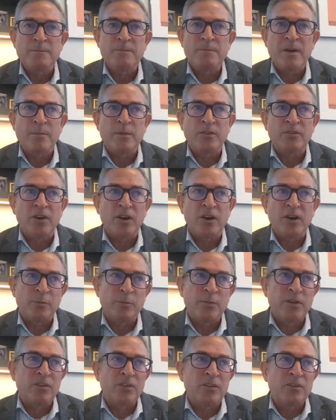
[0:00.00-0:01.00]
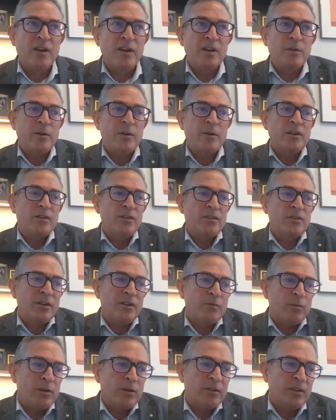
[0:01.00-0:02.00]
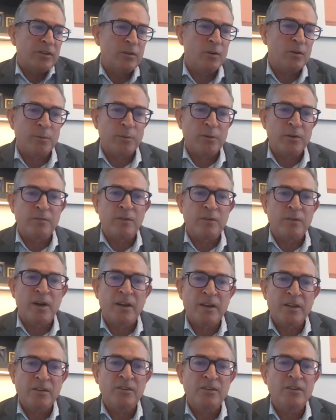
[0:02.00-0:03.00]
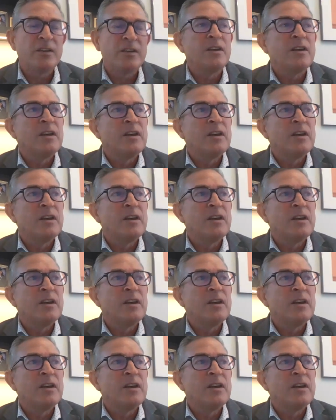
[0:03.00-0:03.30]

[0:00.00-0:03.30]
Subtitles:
I'm a chartered business evaluator, so I've worked in corporate finance